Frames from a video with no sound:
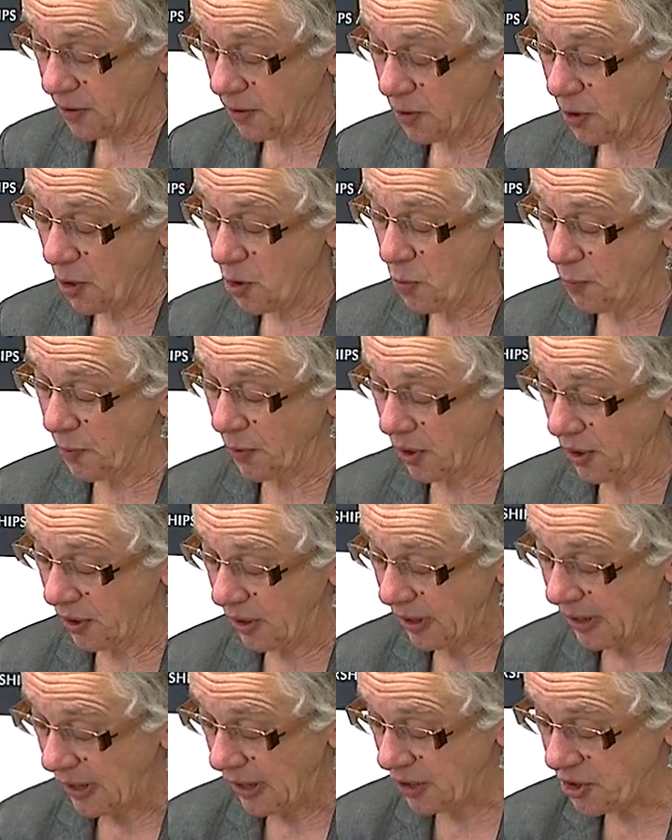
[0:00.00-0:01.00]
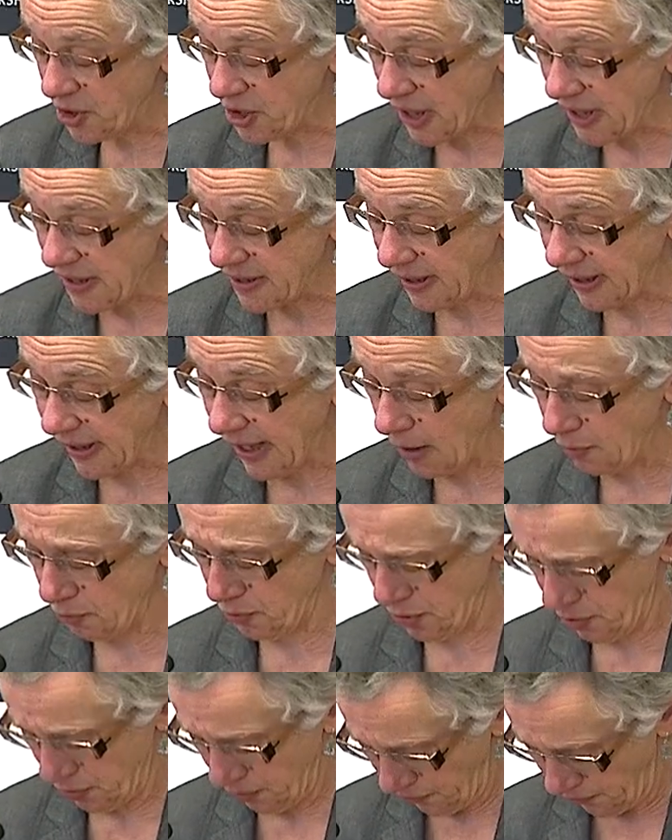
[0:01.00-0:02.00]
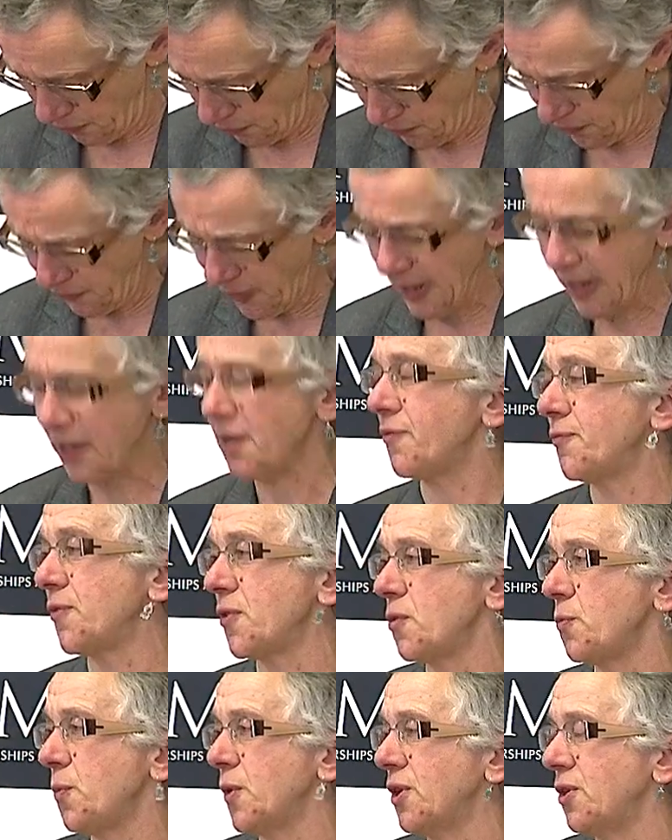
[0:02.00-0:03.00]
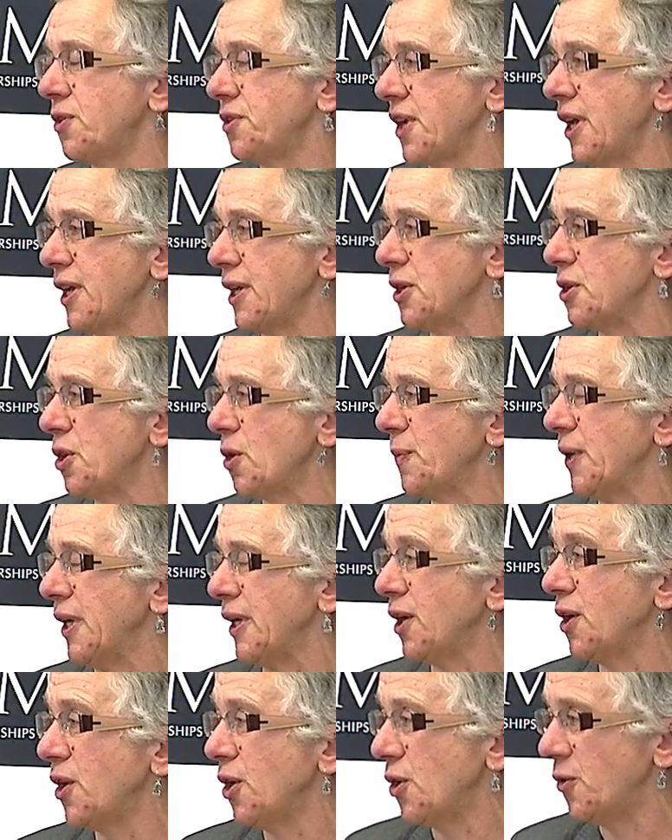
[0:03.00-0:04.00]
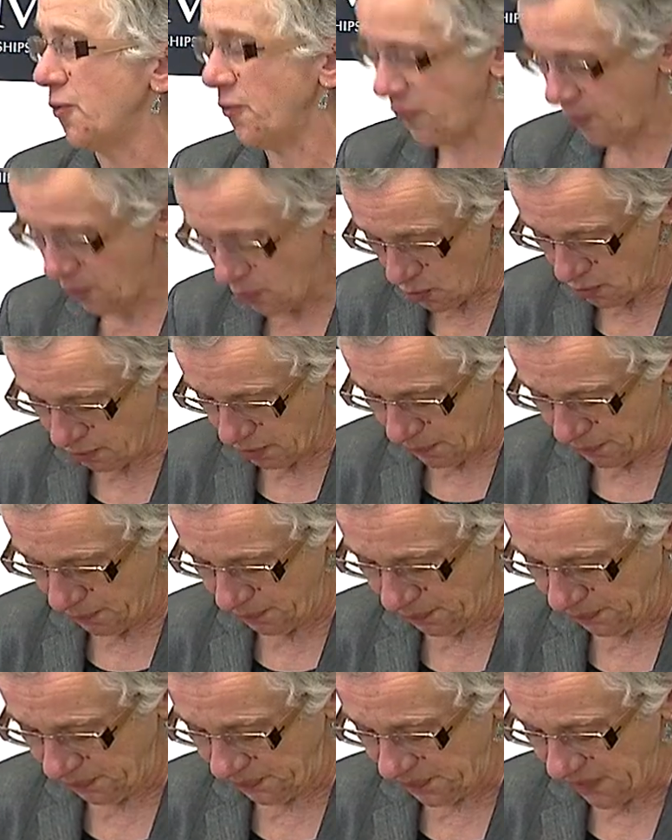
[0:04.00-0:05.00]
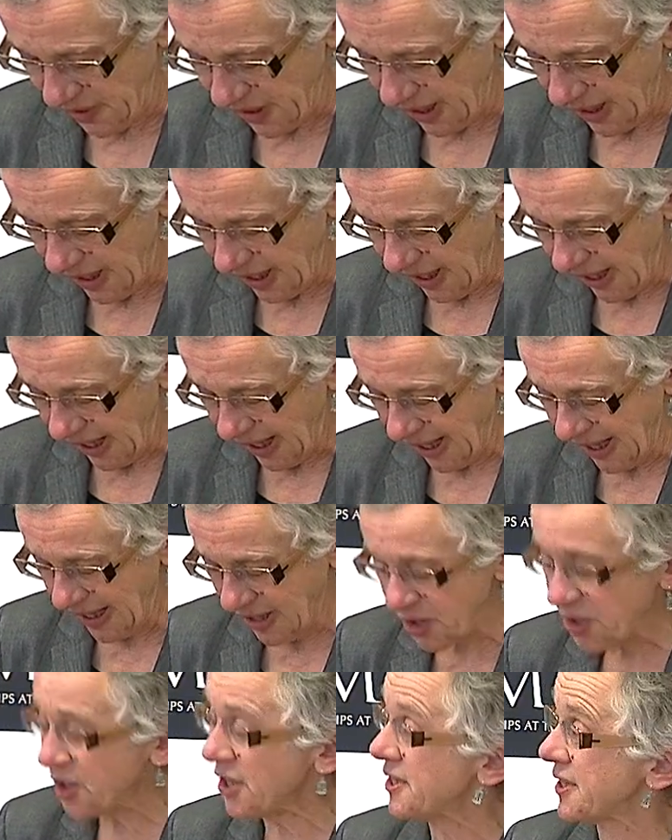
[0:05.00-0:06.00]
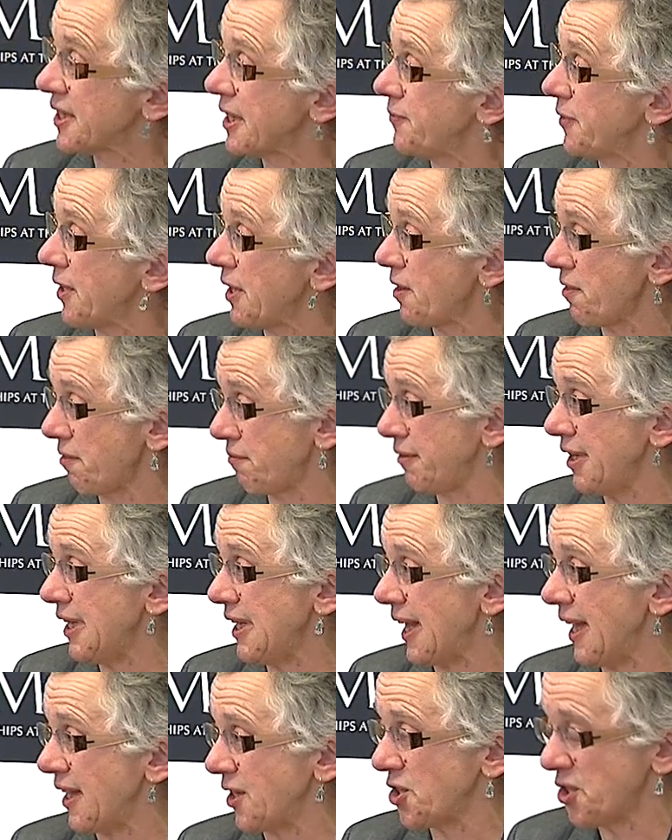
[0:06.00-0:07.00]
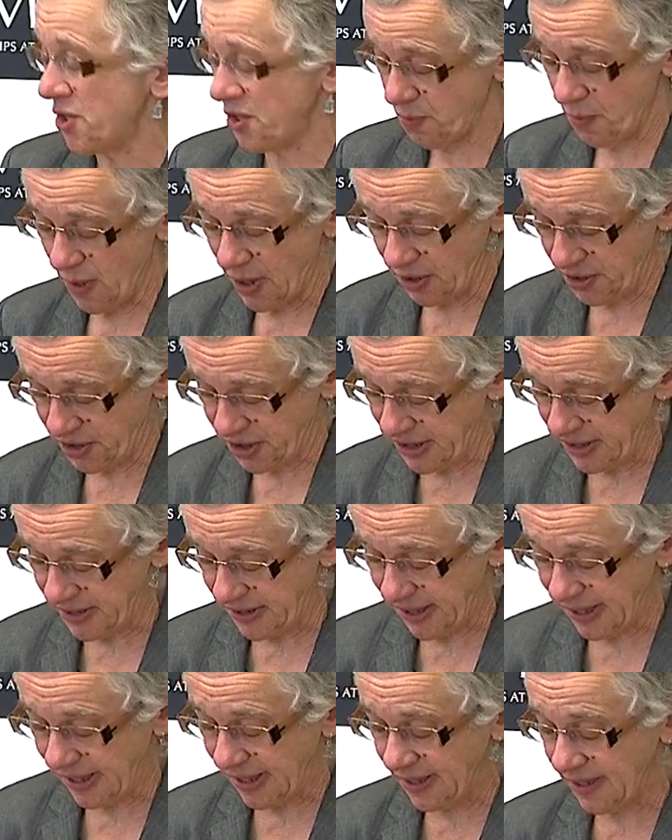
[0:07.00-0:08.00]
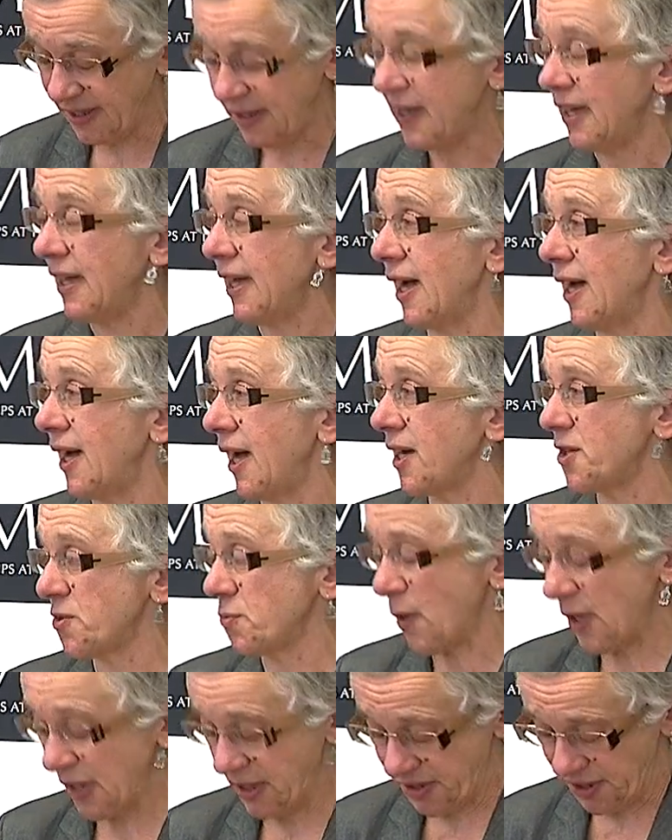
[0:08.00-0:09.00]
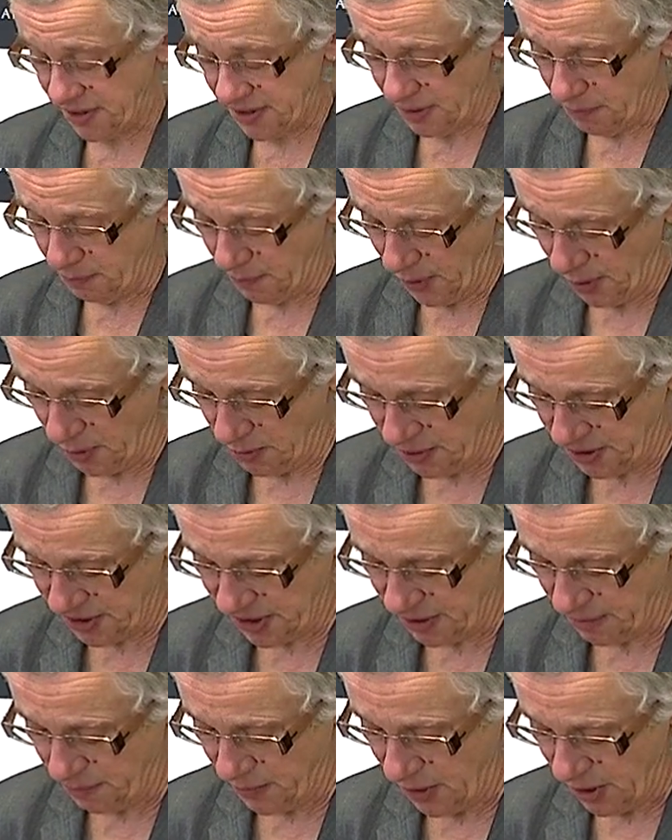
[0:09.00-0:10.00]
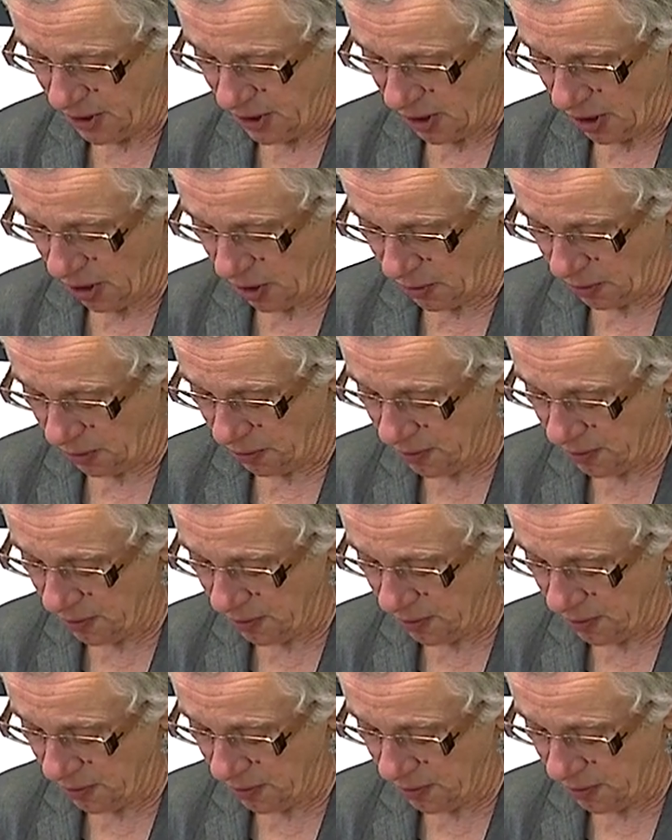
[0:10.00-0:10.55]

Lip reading: Global Agenda Council for Faith for the World Economic Forum. She's giving three lectures while she's here, as well as a symposium on